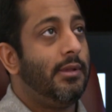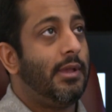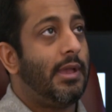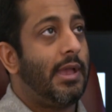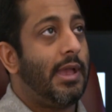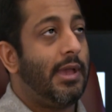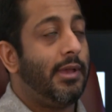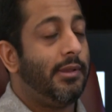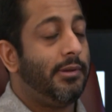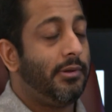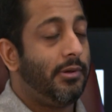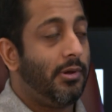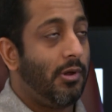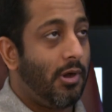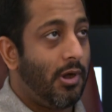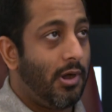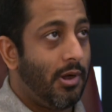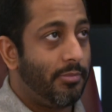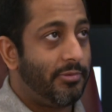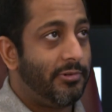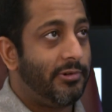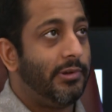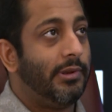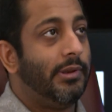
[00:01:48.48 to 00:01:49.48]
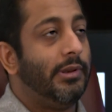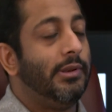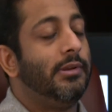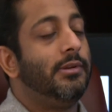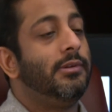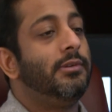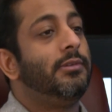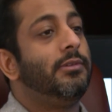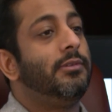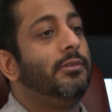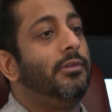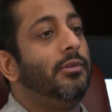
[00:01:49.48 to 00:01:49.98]
had an
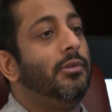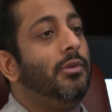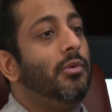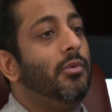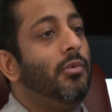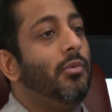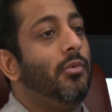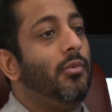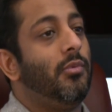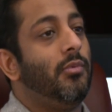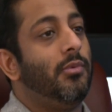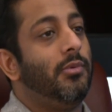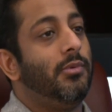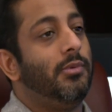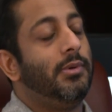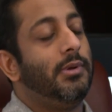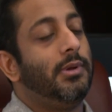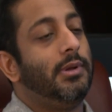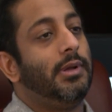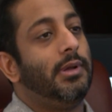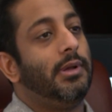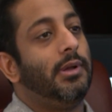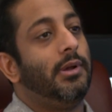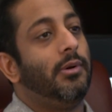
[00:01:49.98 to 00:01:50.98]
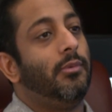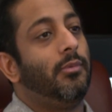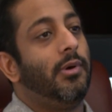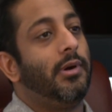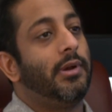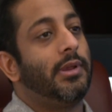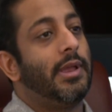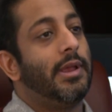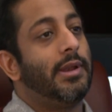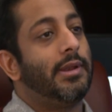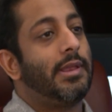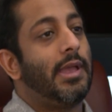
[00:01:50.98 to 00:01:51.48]
option to
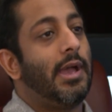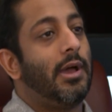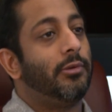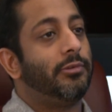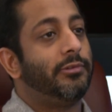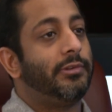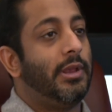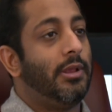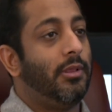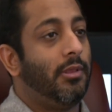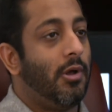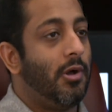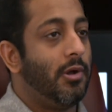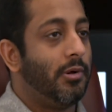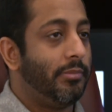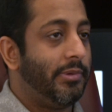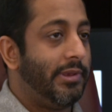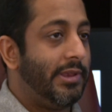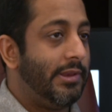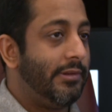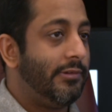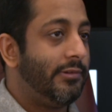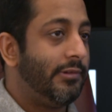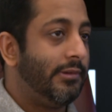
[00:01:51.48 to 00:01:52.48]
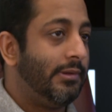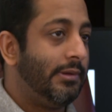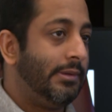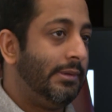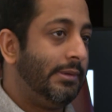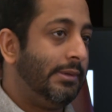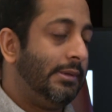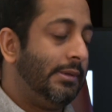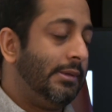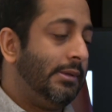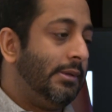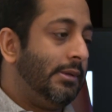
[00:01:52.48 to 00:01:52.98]
work at Cal State Long Beach
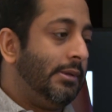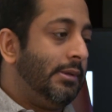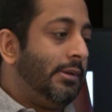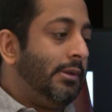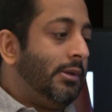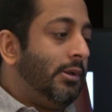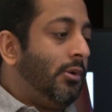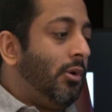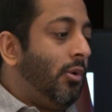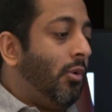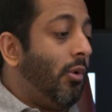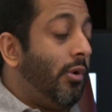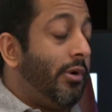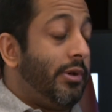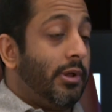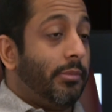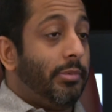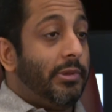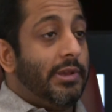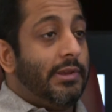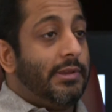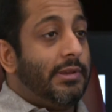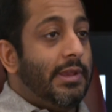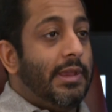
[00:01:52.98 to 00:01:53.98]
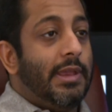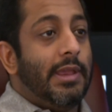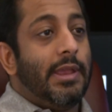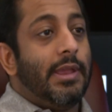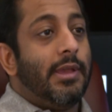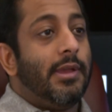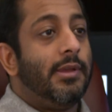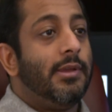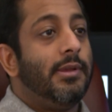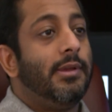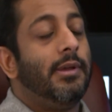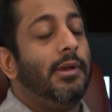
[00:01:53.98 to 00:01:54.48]
or WT
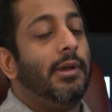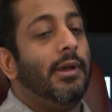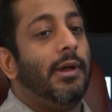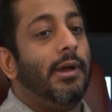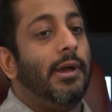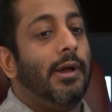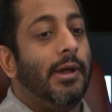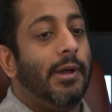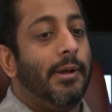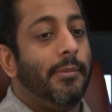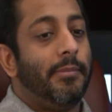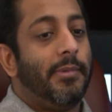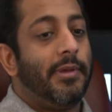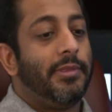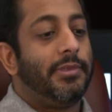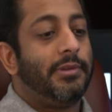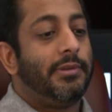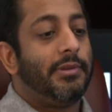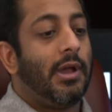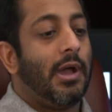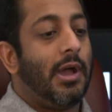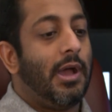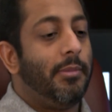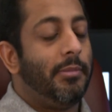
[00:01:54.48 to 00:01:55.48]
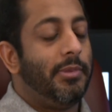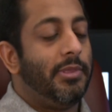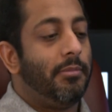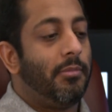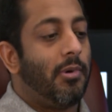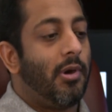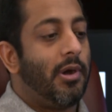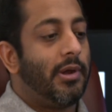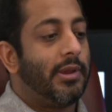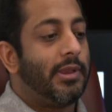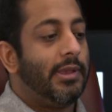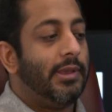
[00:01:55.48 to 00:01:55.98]
at the time in the
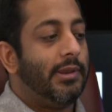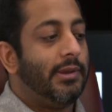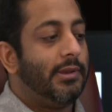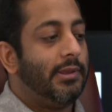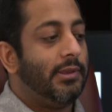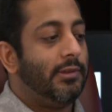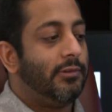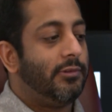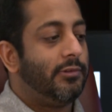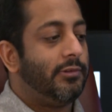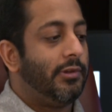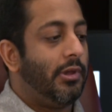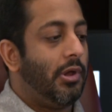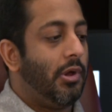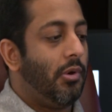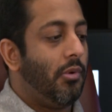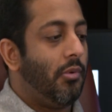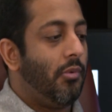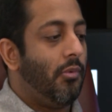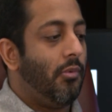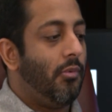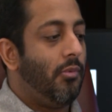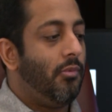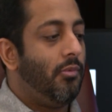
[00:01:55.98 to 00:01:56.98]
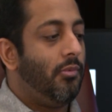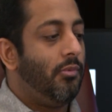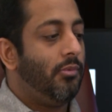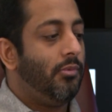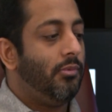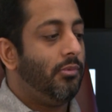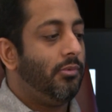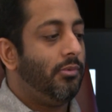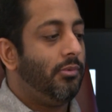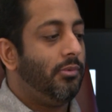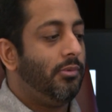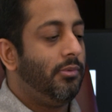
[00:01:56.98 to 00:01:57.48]
market. And so
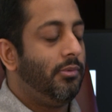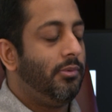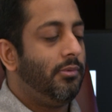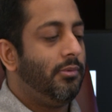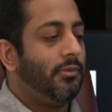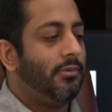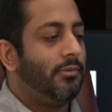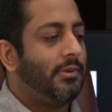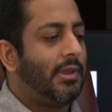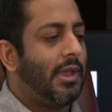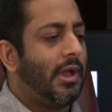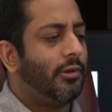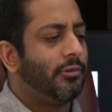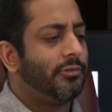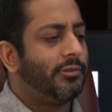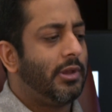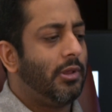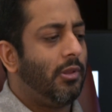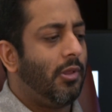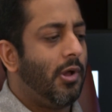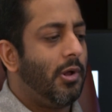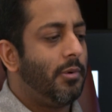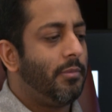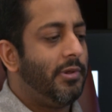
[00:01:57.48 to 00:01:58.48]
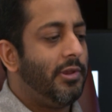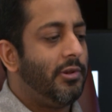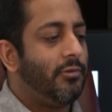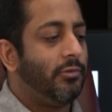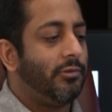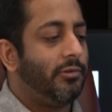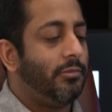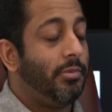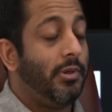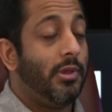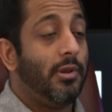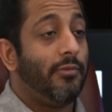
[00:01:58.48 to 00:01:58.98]
Cal State Long Beach
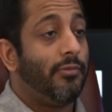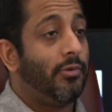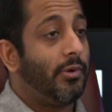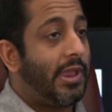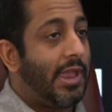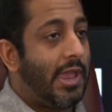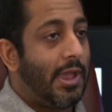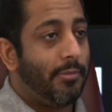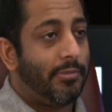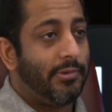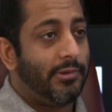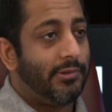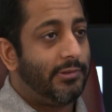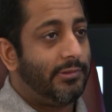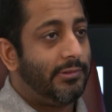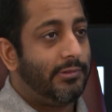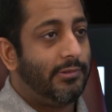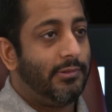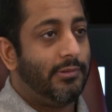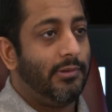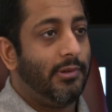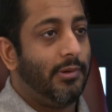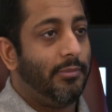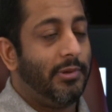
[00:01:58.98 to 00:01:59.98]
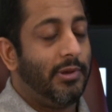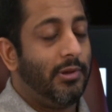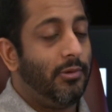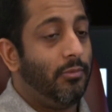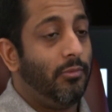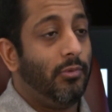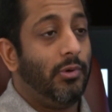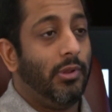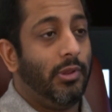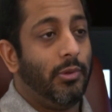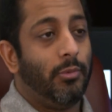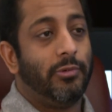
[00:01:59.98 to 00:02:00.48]
was a beautiful campus. I mean, it
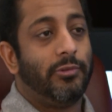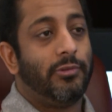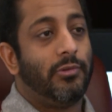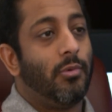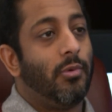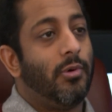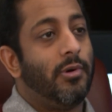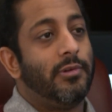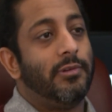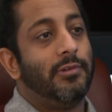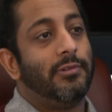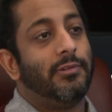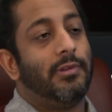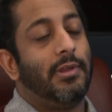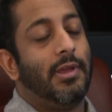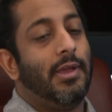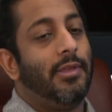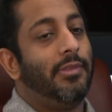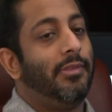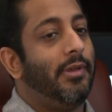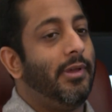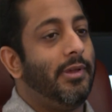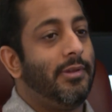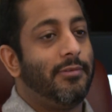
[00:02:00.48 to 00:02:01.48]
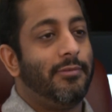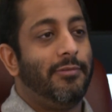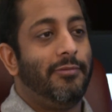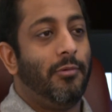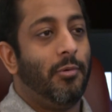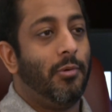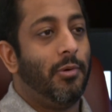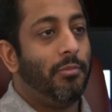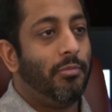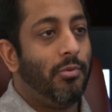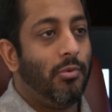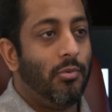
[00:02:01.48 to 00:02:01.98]
really was gorgeous. It had like
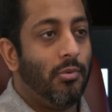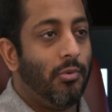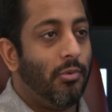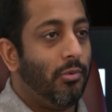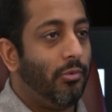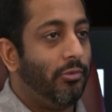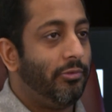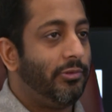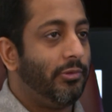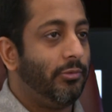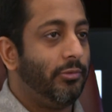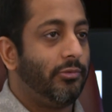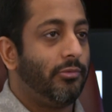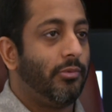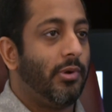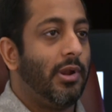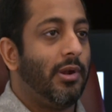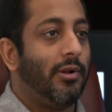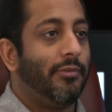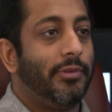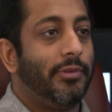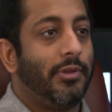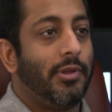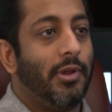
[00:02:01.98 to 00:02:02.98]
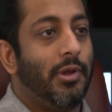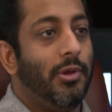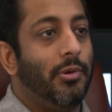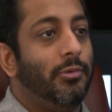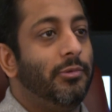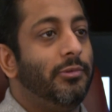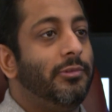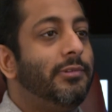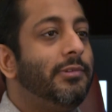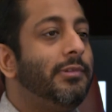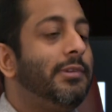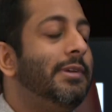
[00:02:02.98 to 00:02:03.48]
4 pools. It was right
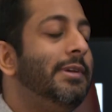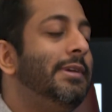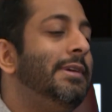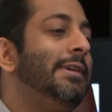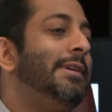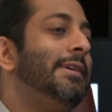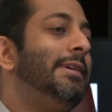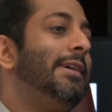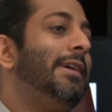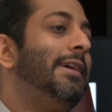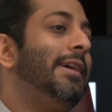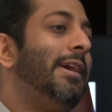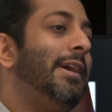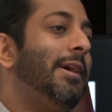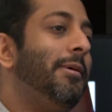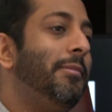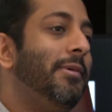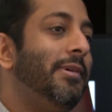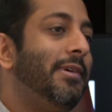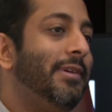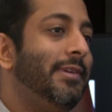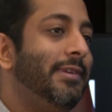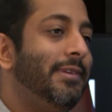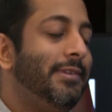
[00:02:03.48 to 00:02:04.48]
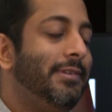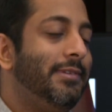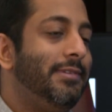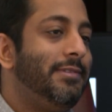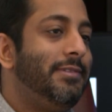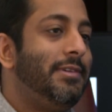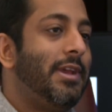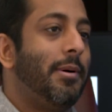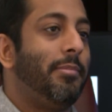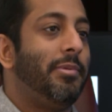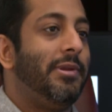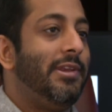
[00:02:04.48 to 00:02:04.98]
coast. A
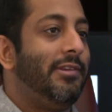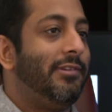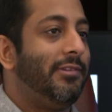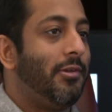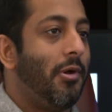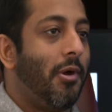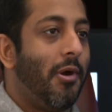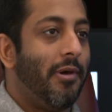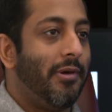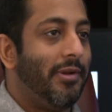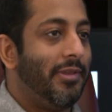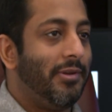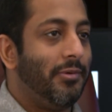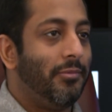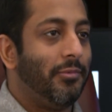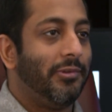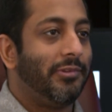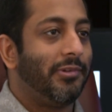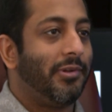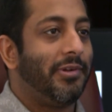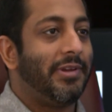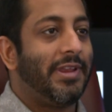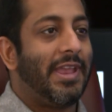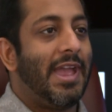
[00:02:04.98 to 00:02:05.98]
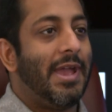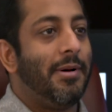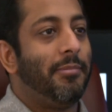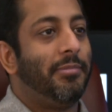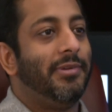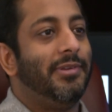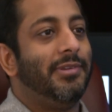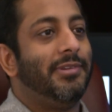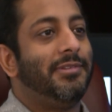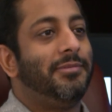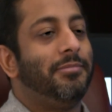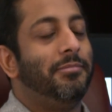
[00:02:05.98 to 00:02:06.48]
Japanese garden was on
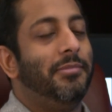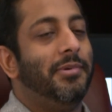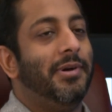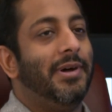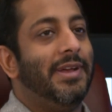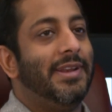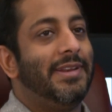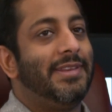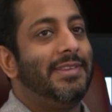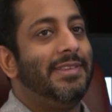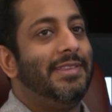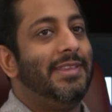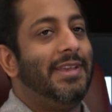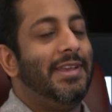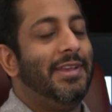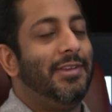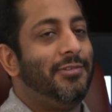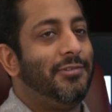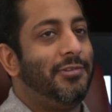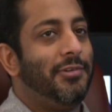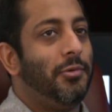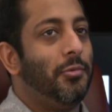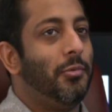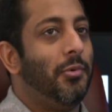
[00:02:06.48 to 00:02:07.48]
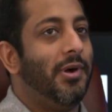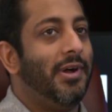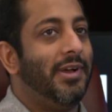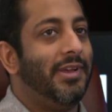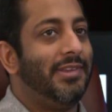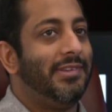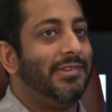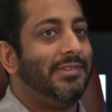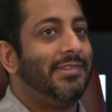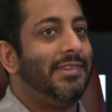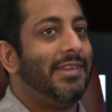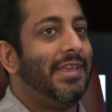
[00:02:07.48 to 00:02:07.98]
campus, but the issue
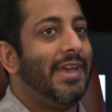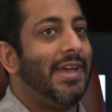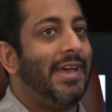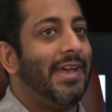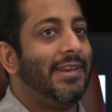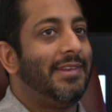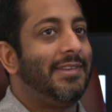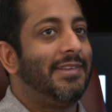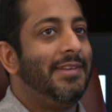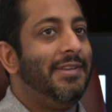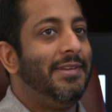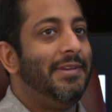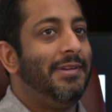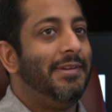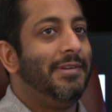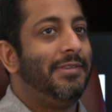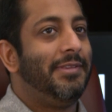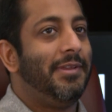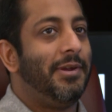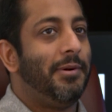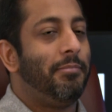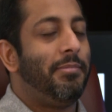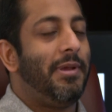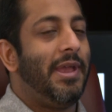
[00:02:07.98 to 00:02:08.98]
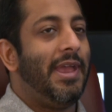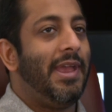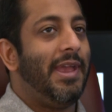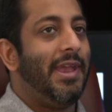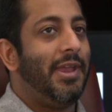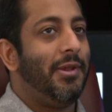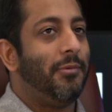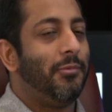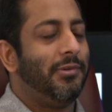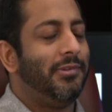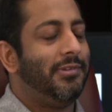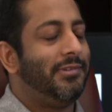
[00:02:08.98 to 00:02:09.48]
was that their
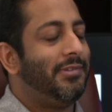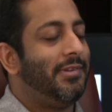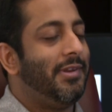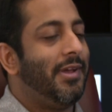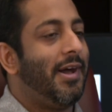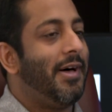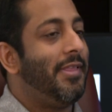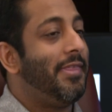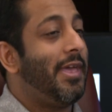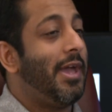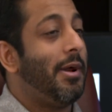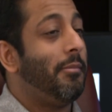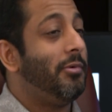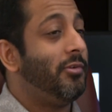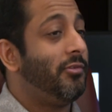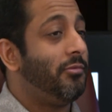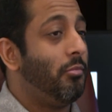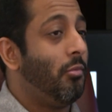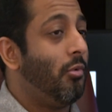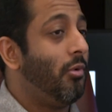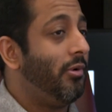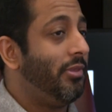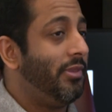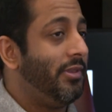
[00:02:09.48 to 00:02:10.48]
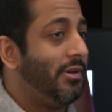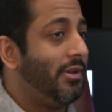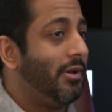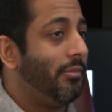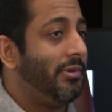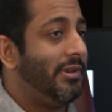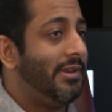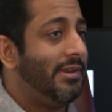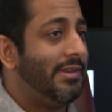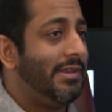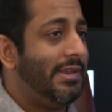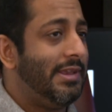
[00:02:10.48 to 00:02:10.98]
pay was not that much more than
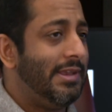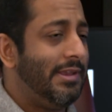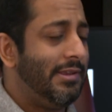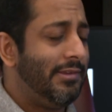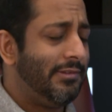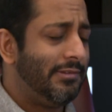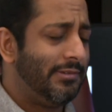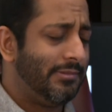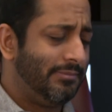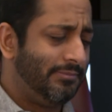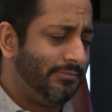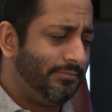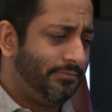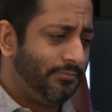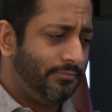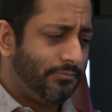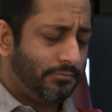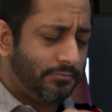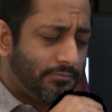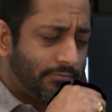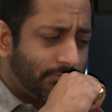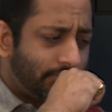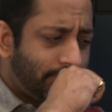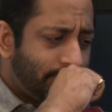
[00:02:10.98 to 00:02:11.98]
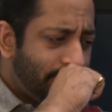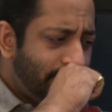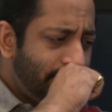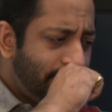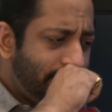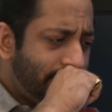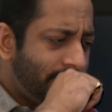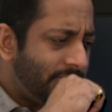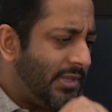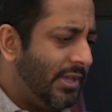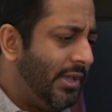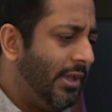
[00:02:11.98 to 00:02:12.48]
WT's.
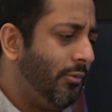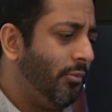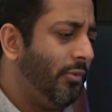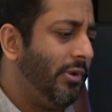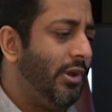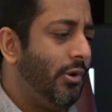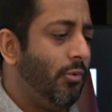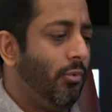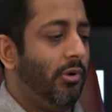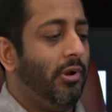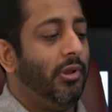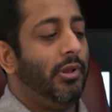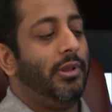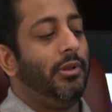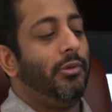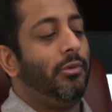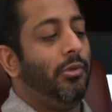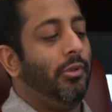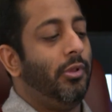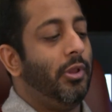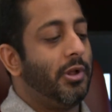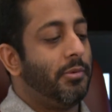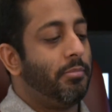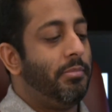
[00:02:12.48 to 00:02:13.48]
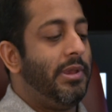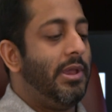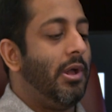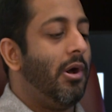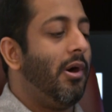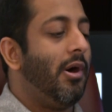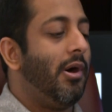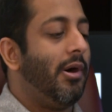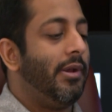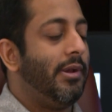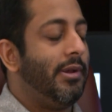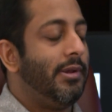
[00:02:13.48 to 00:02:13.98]
And when you really look
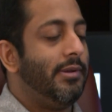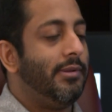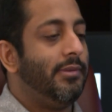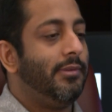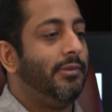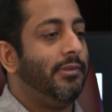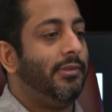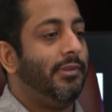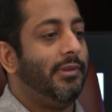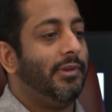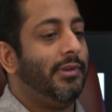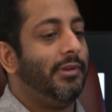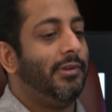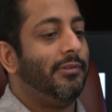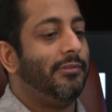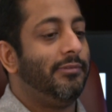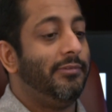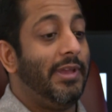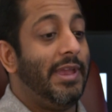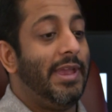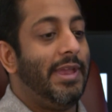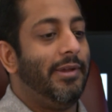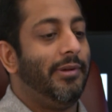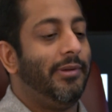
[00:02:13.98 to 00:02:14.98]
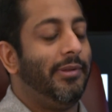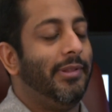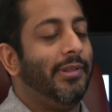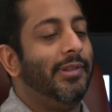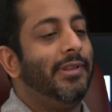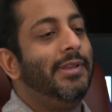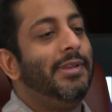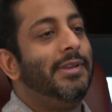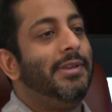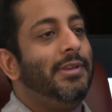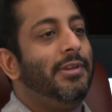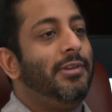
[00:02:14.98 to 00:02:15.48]
beyond the veil,
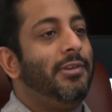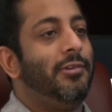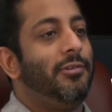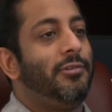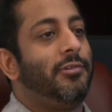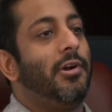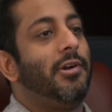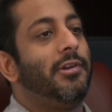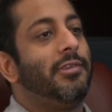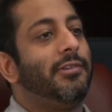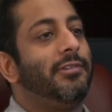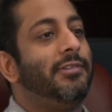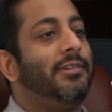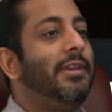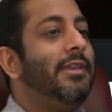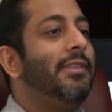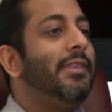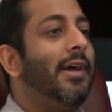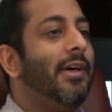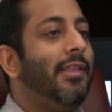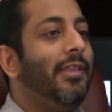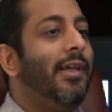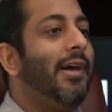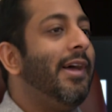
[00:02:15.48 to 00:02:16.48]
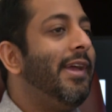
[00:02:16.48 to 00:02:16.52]
you start to see that